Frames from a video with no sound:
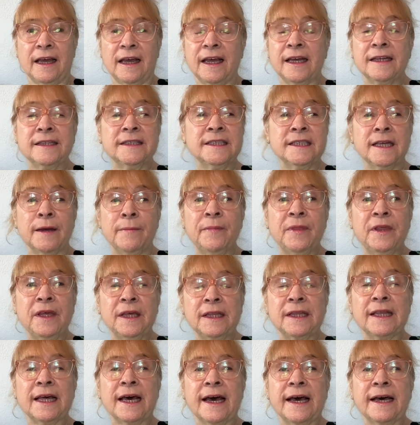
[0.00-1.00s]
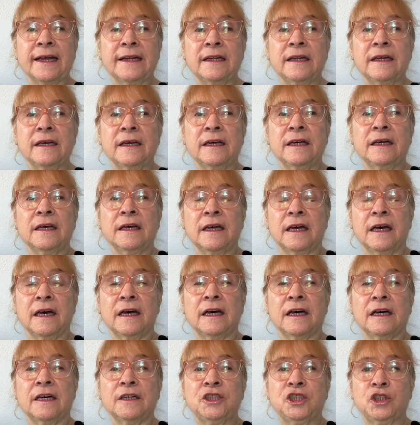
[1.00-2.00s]
something that
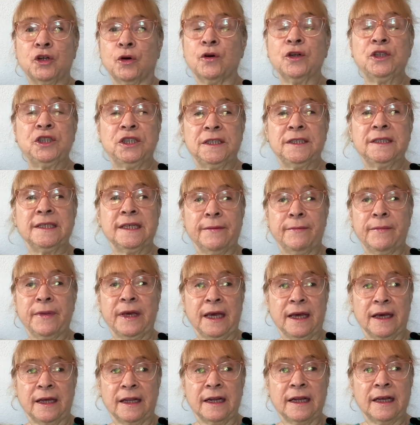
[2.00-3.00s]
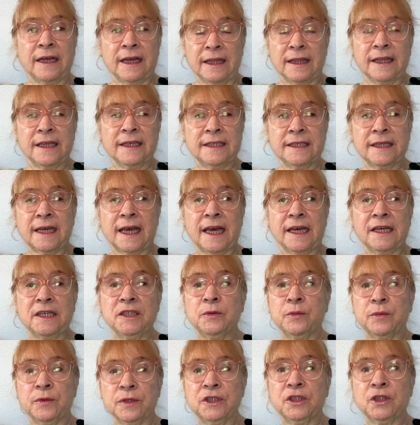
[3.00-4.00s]
George Simenon, in this
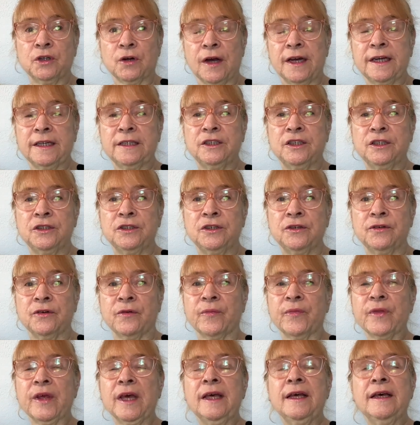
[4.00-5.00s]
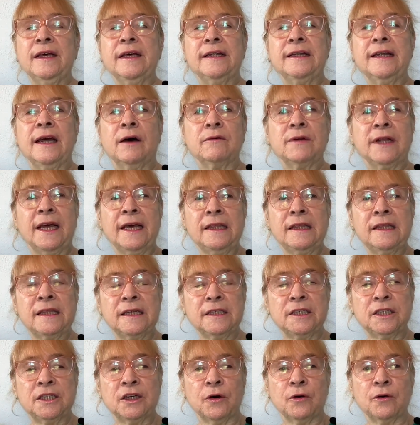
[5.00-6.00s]
case, was trying to do. Now, Nathan
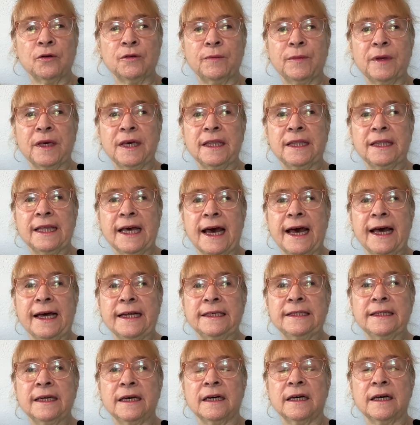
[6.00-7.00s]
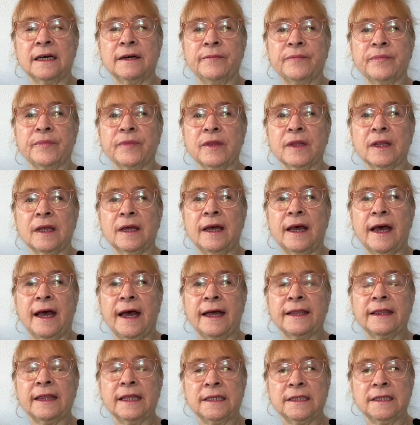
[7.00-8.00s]
told me that
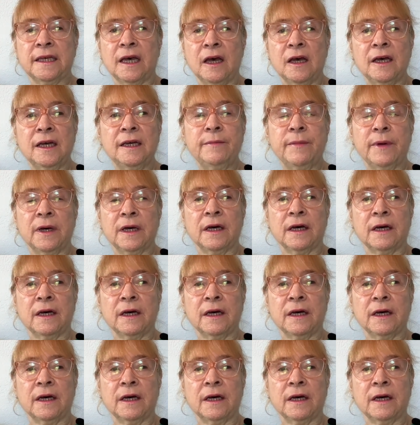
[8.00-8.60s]
at the time